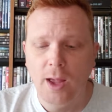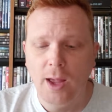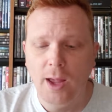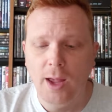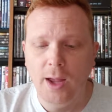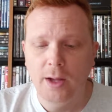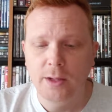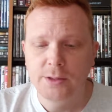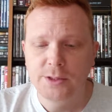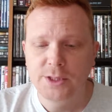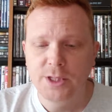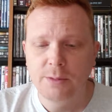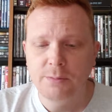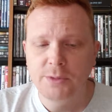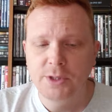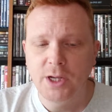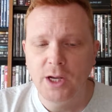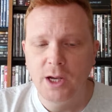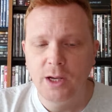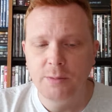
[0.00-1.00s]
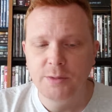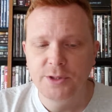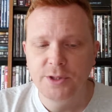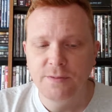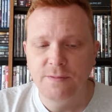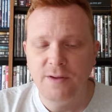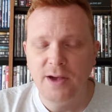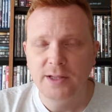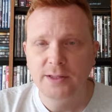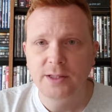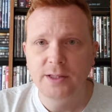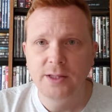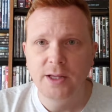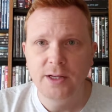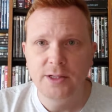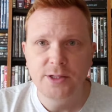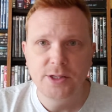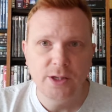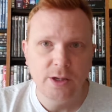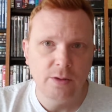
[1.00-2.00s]
and sometimes the fact that they
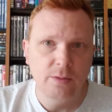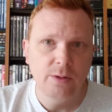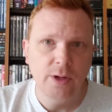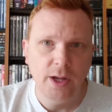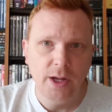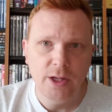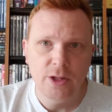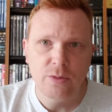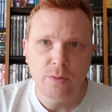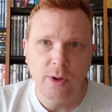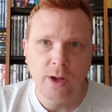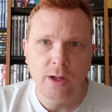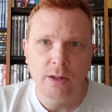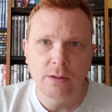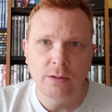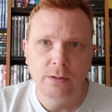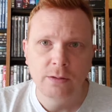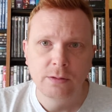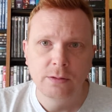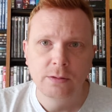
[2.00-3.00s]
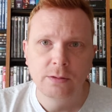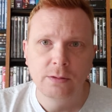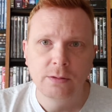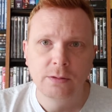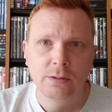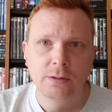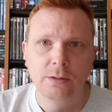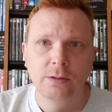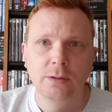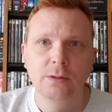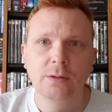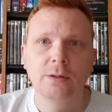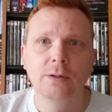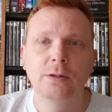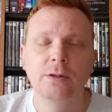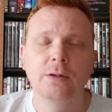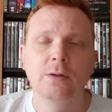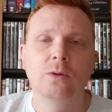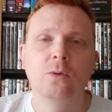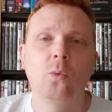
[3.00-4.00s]
don't age well
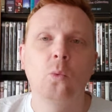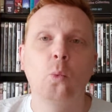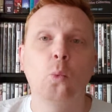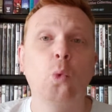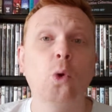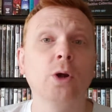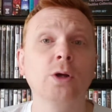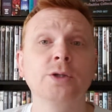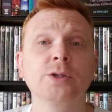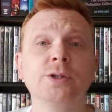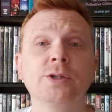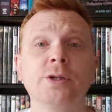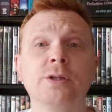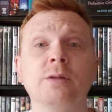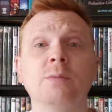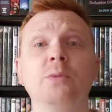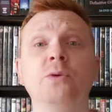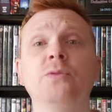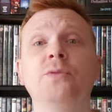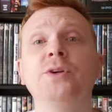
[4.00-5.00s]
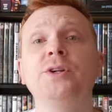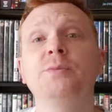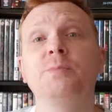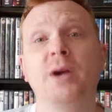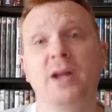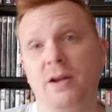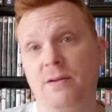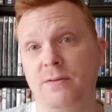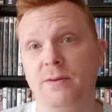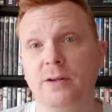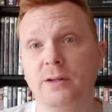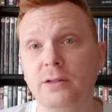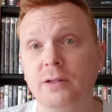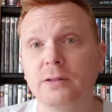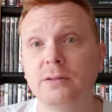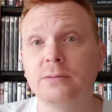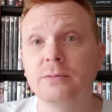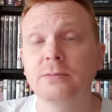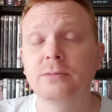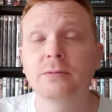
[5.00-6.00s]
works to the movie's benefit.
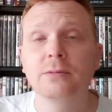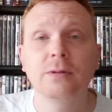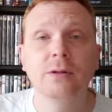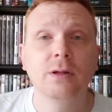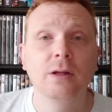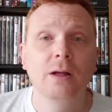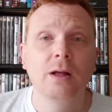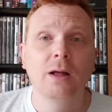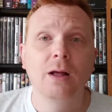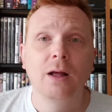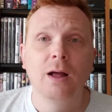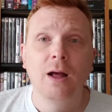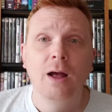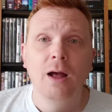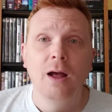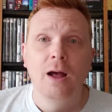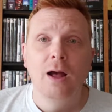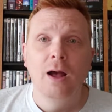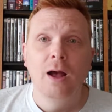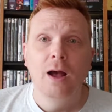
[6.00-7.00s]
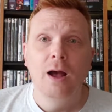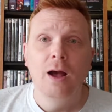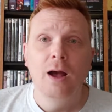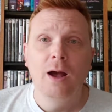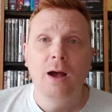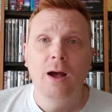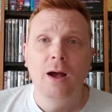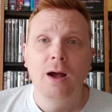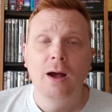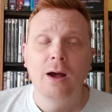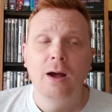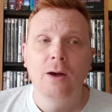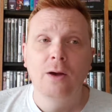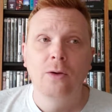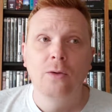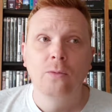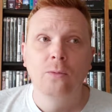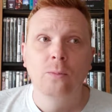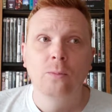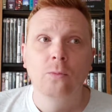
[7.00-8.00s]
Uh,
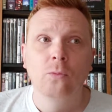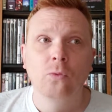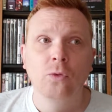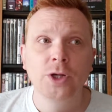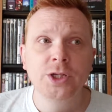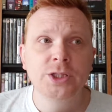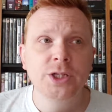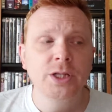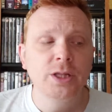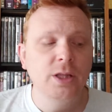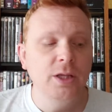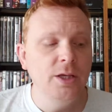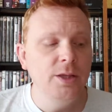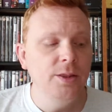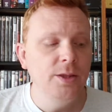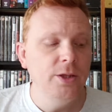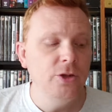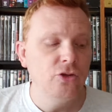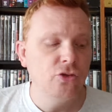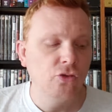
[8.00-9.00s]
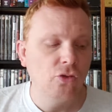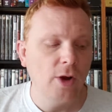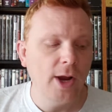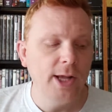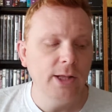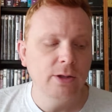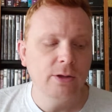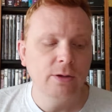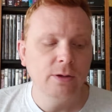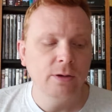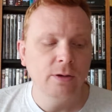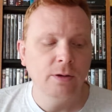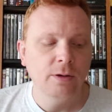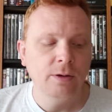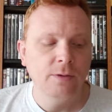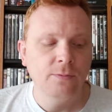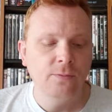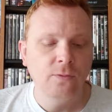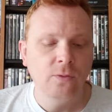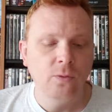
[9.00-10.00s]
Recently, the
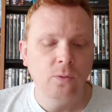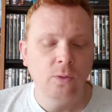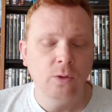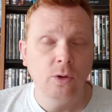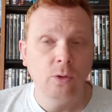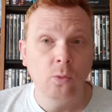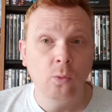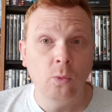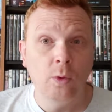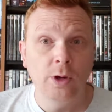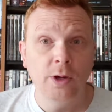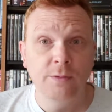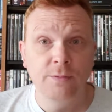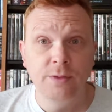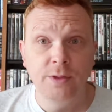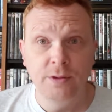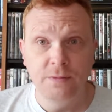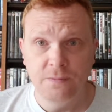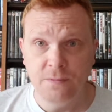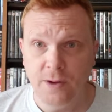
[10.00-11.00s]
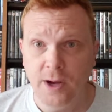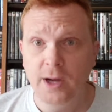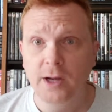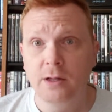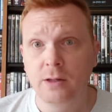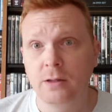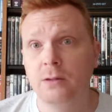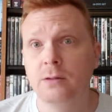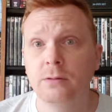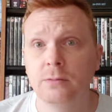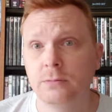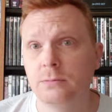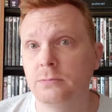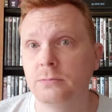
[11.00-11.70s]
trailer for one of the final